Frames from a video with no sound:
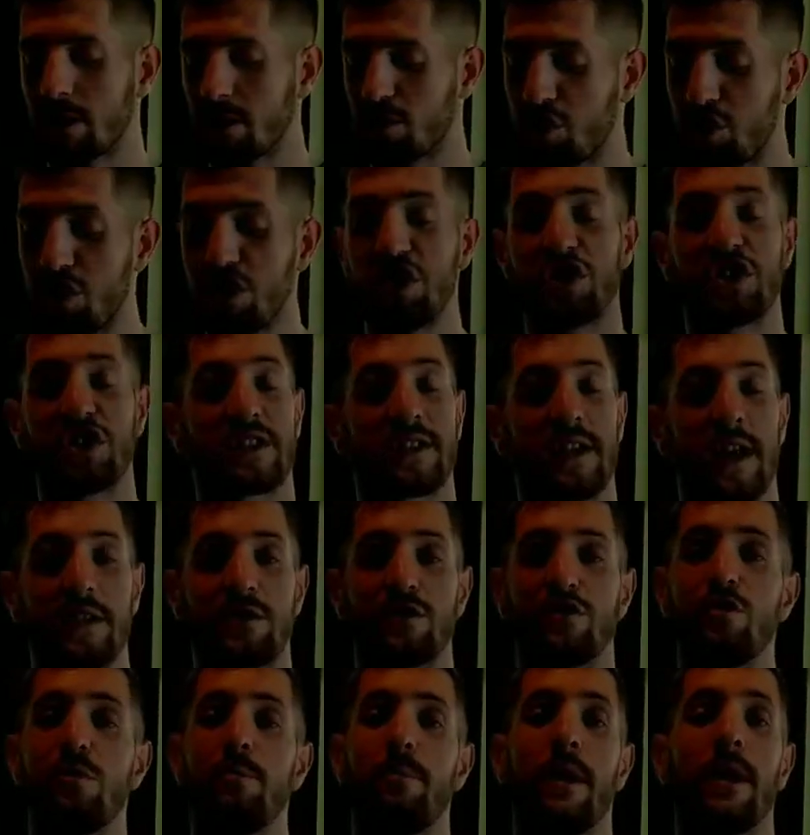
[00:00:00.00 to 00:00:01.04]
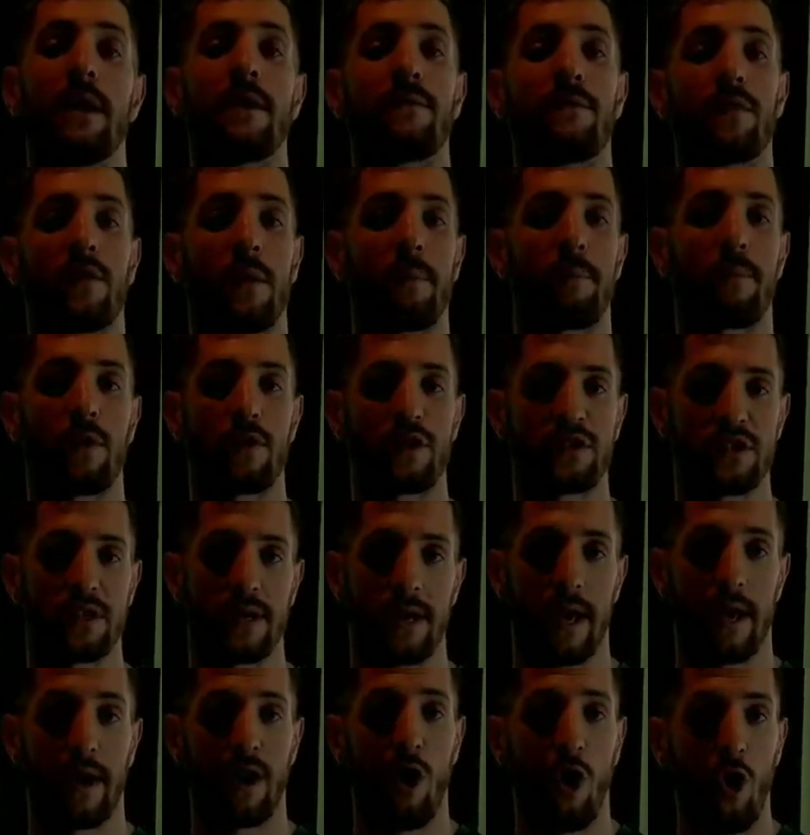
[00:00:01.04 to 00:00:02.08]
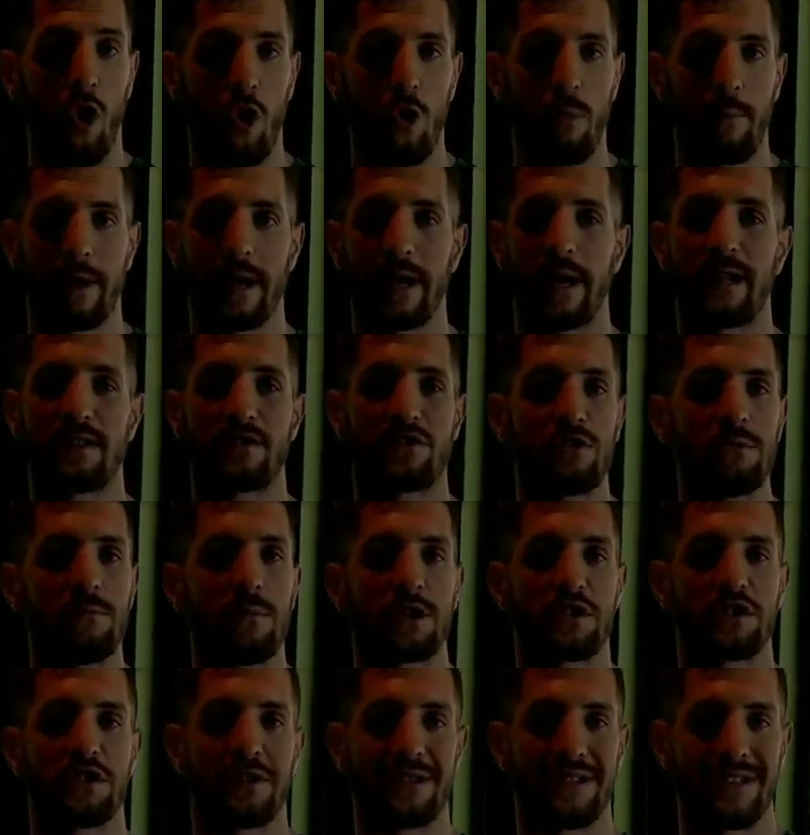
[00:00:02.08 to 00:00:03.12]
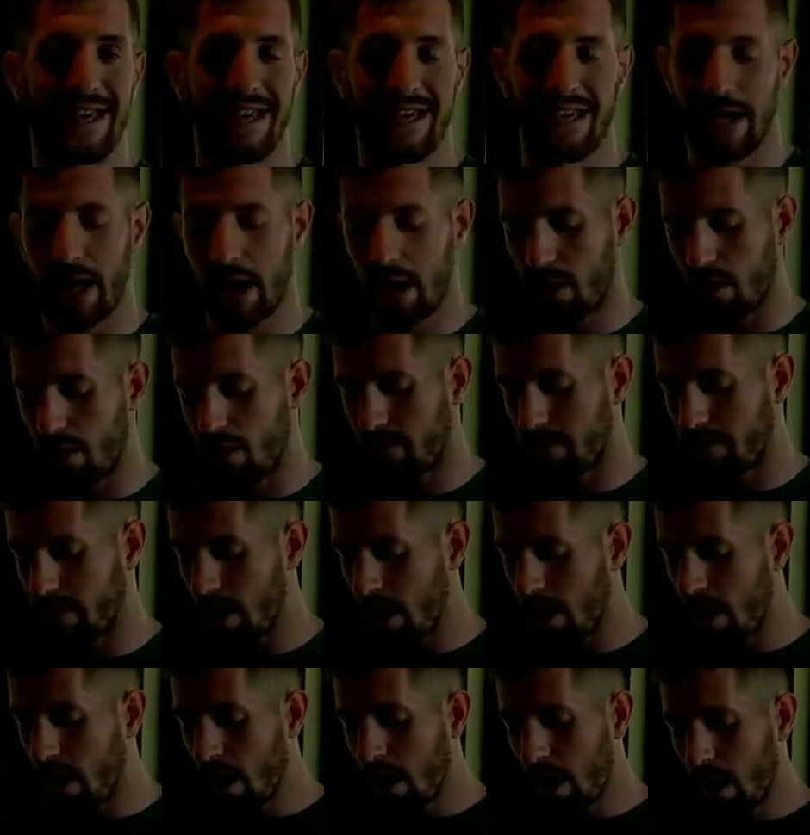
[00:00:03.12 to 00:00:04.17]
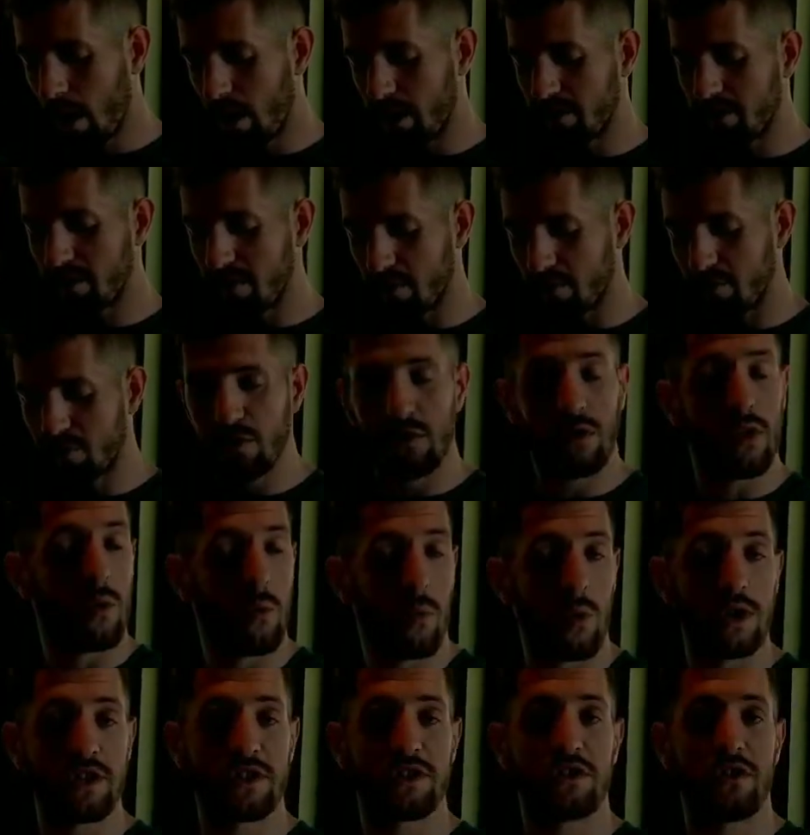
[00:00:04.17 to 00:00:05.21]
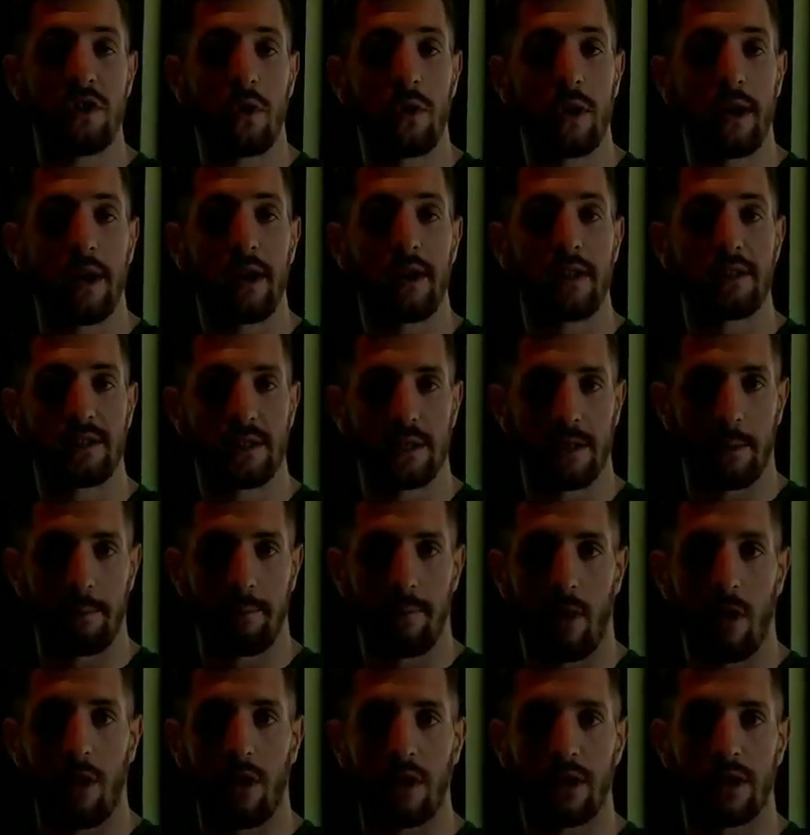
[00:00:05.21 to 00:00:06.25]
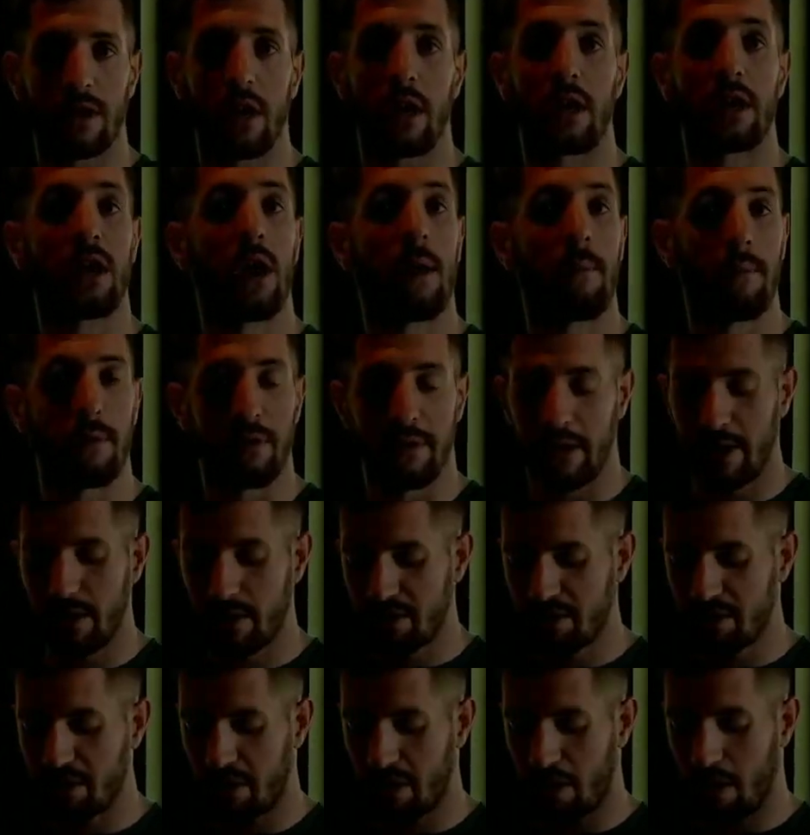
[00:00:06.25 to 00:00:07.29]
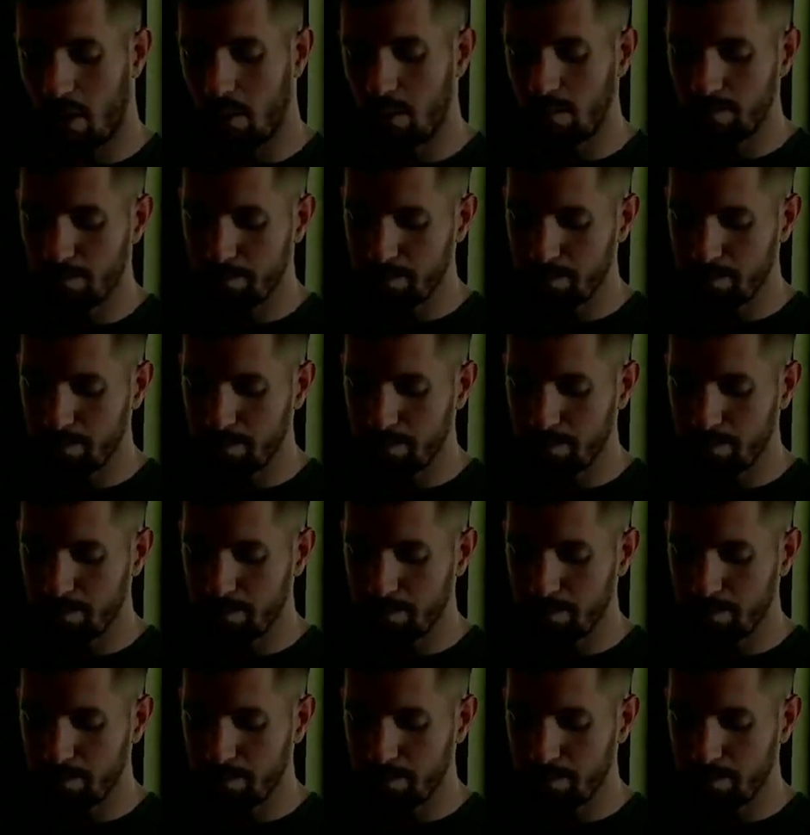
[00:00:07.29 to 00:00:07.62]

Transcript: she just got too big for the person at home and got too much to take care of. So Zula was donated to the park a couple years ago.